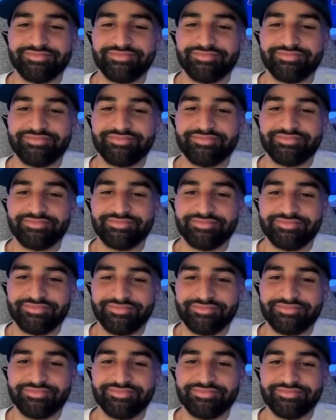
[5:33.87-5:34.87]

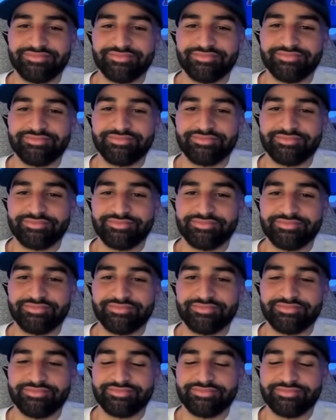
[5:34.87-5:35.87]

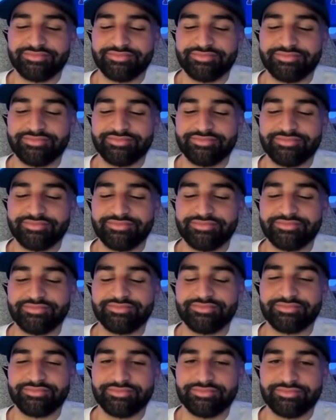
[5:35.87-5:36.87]

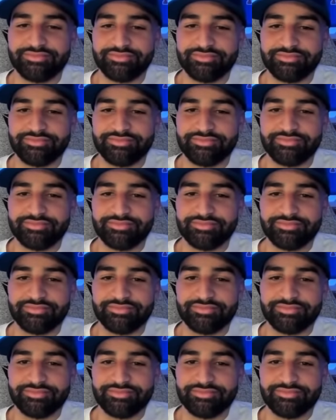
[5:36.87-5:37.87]

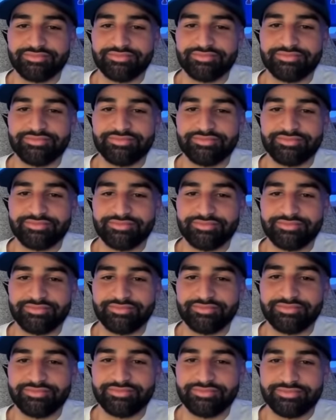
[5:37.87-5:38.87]

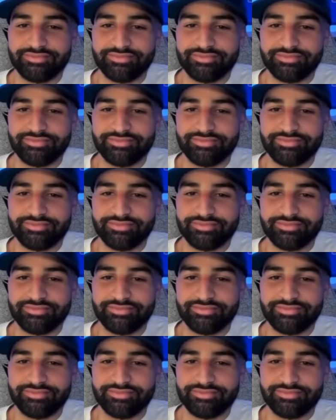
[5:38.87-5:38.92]
This person isn't speaking.